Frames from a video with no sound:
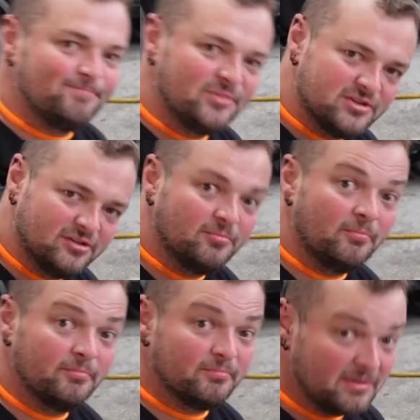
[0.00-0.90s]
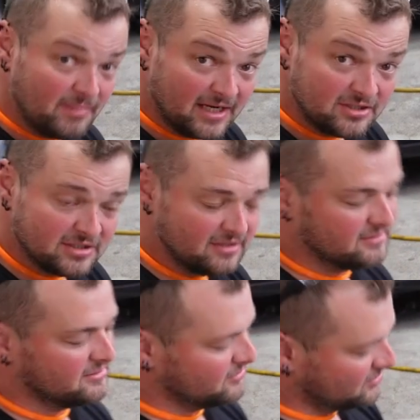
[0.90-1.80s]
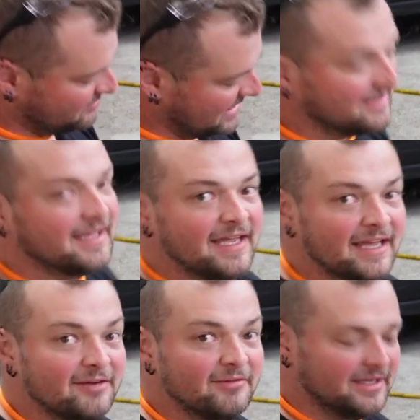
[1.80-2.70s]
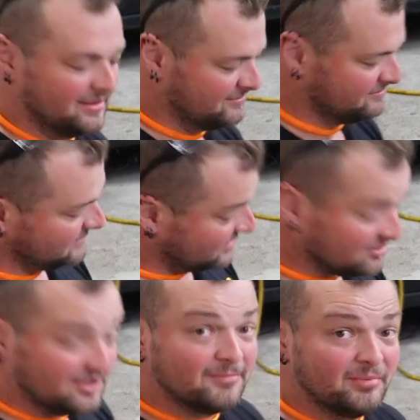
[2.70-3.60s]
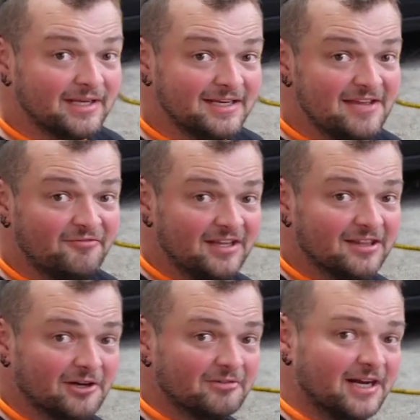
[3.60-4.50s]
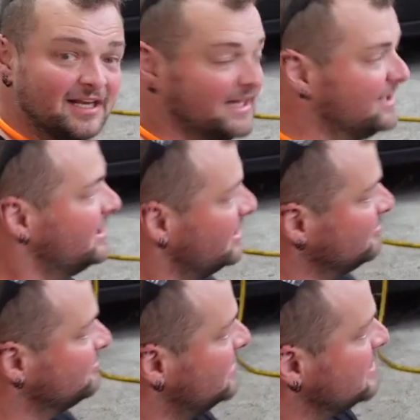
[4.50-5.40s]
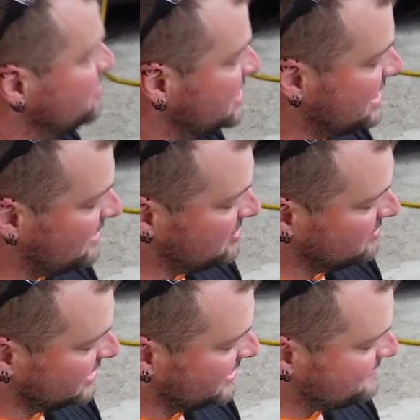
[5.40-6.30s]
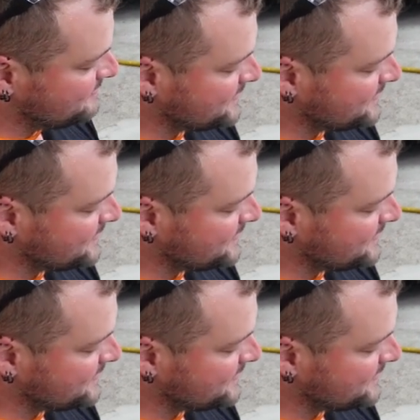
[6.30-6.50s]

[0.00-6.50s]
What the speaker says: Just be patient, we'll make the hand reel. It's looking pretty nifty though right now. I'm pretty happy with it.